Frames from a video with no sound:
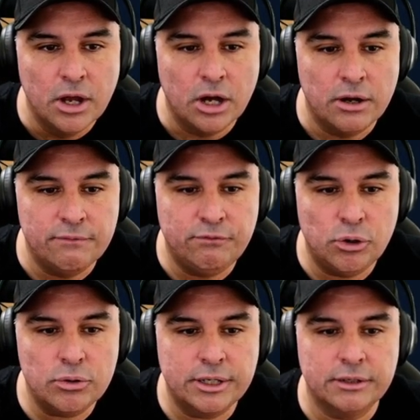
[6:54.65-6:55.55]

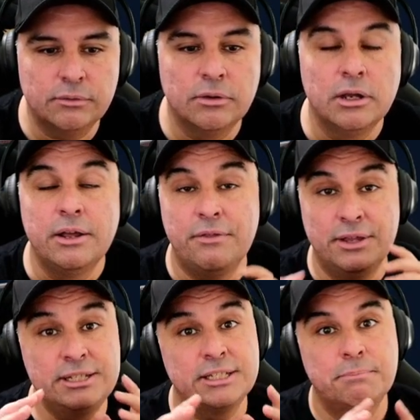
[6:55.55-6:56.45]
Vulcan.
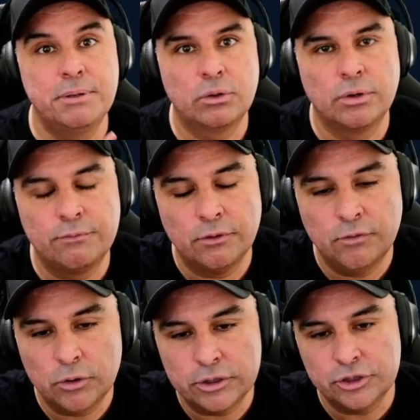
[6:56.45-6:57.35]
This is a big one for
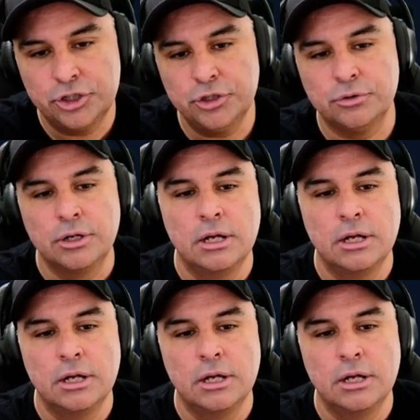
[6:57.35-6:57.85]
Vulcan too.